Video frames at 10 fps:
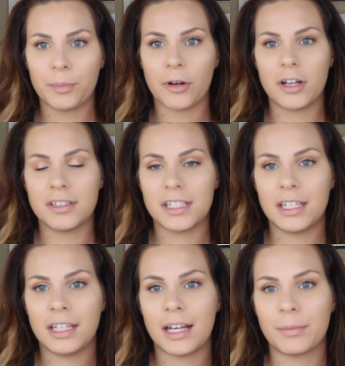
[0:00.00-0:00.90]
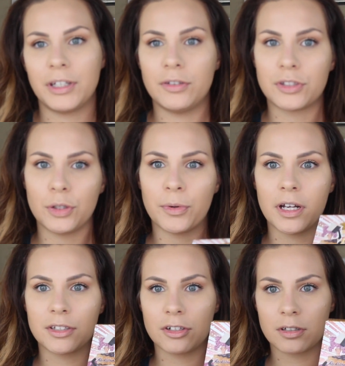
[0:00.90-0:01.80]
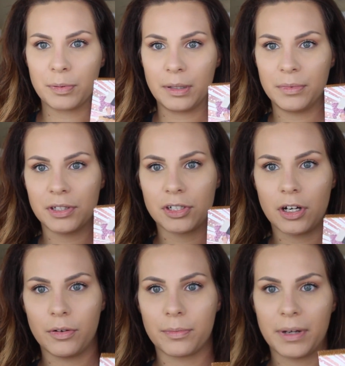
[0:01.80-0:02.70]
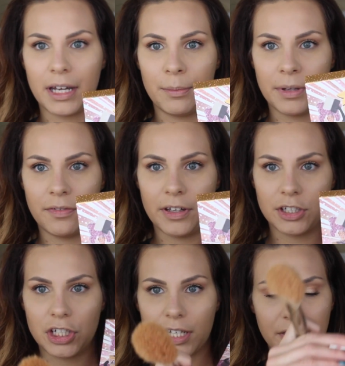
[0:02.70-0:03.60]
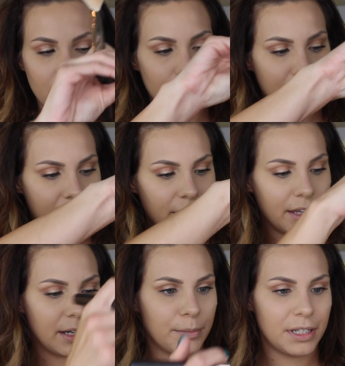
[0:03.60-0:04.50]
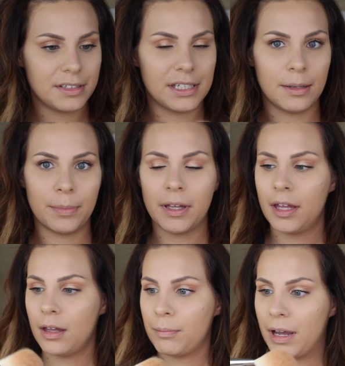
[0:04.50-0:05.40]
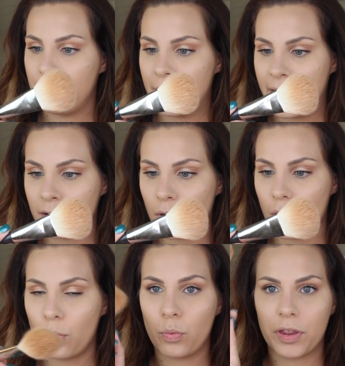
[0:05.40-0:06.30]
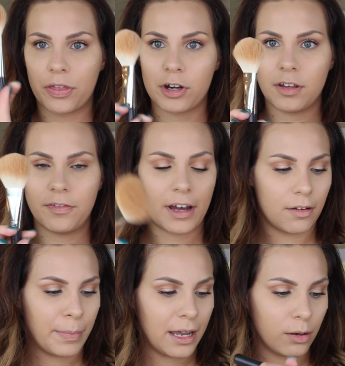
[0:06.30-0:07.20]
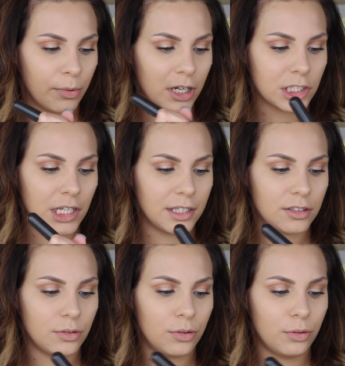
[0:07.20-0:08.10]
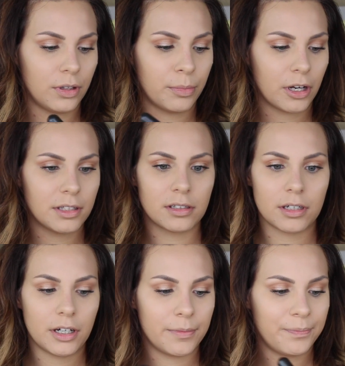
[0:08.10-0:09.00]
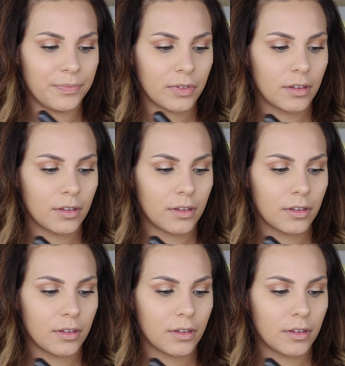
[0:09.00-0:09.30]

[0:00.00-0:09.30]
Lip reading: for bronzing, I'm gonna use two bronzers, but I'm gonna start with my Benefit Cheekathon palette, and I'm gonna dip my MAC 135 paddle brush into Hoola bronzer.